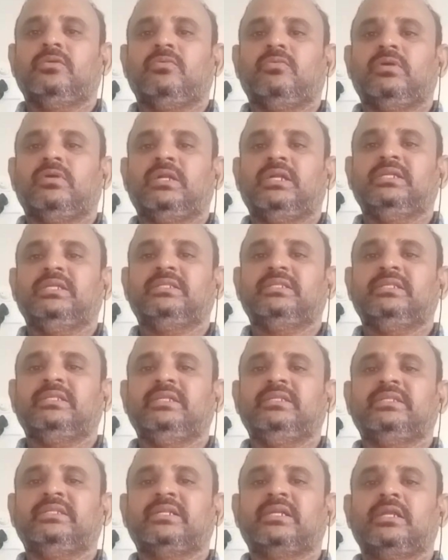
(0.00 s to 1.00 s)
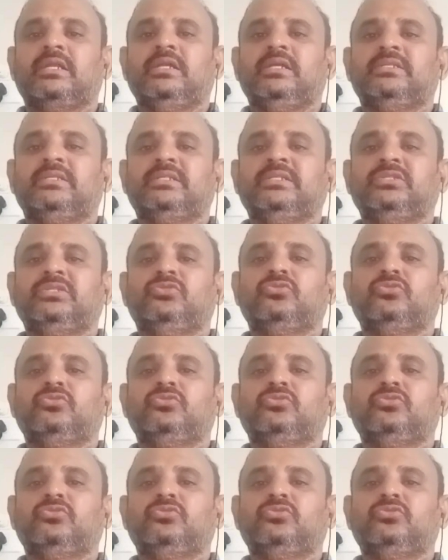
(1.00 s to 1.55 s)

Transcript: One is recirculation